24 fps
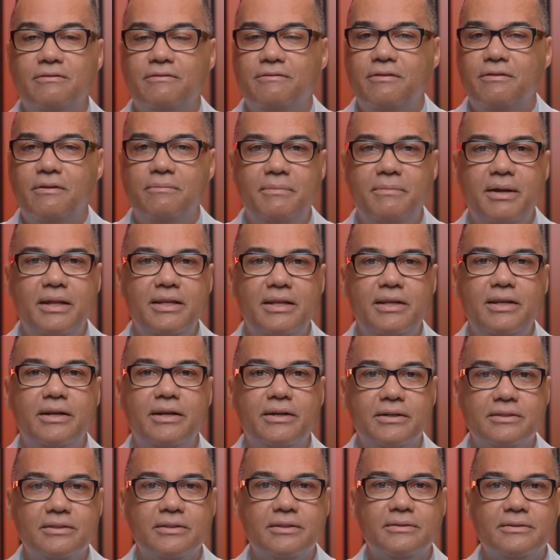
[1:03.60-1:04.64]
for many
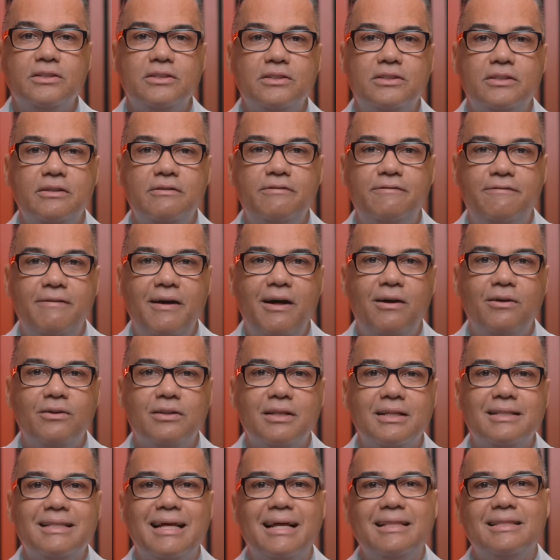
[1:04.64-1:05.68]
years. She
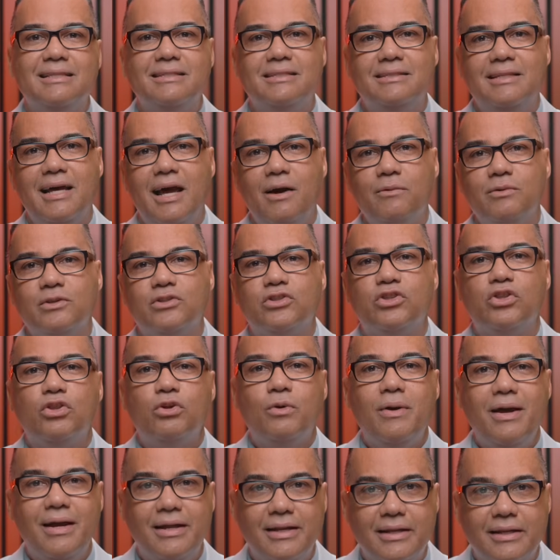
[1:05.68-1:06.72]
felt that the STYE was
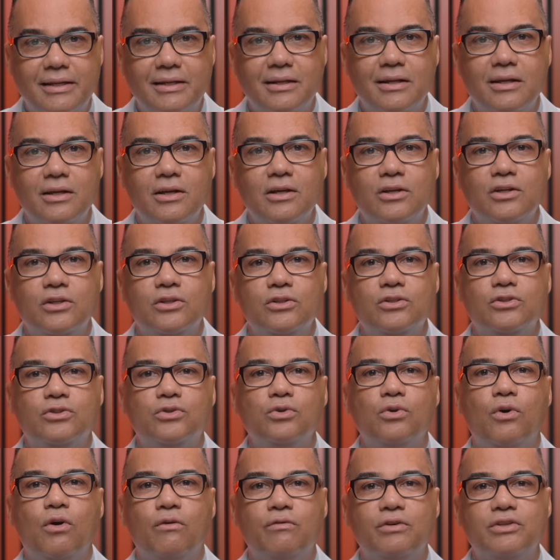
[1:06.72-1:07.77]
threatening
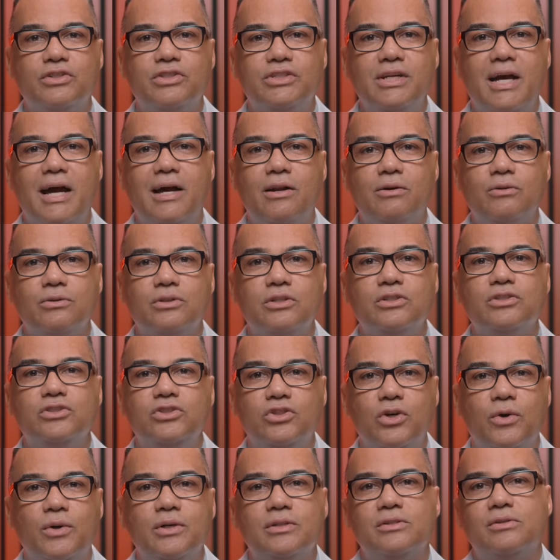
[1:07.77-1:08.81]
to overshadow this
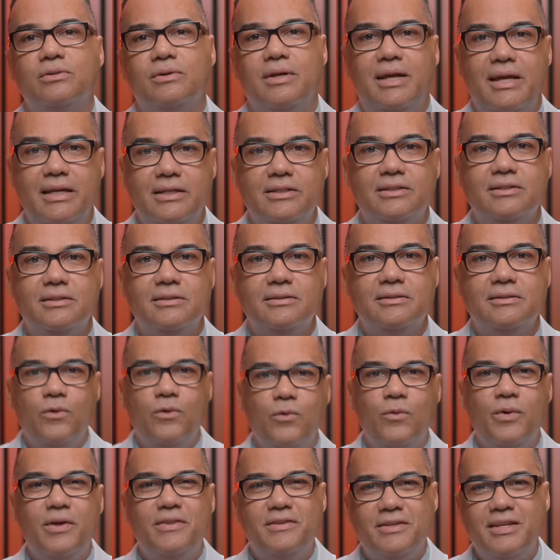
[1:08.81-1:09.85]
joyous occasion.
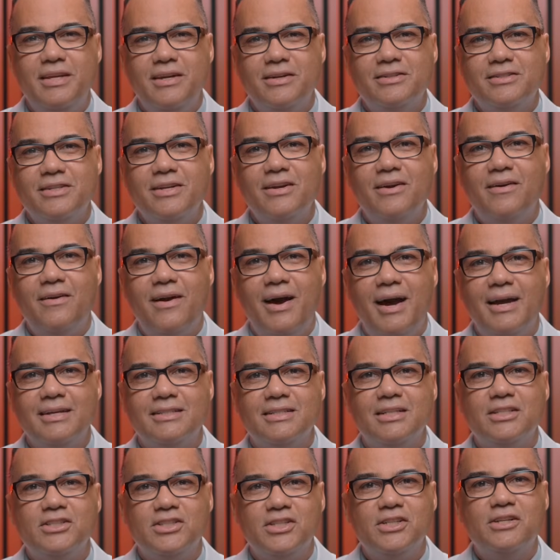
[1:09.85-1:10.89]
With tears in her
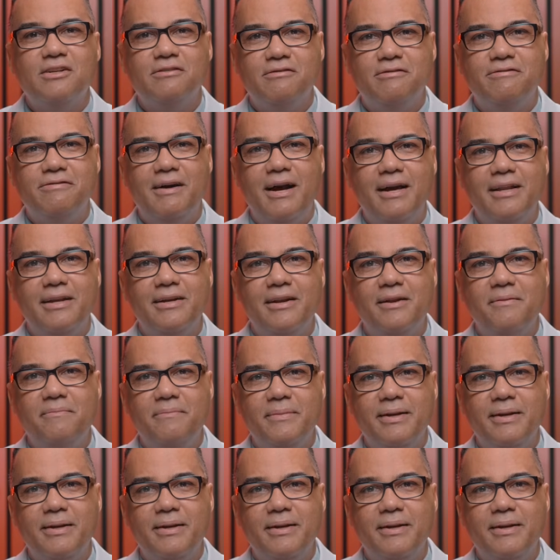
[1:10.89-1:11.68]
eyes, she confided in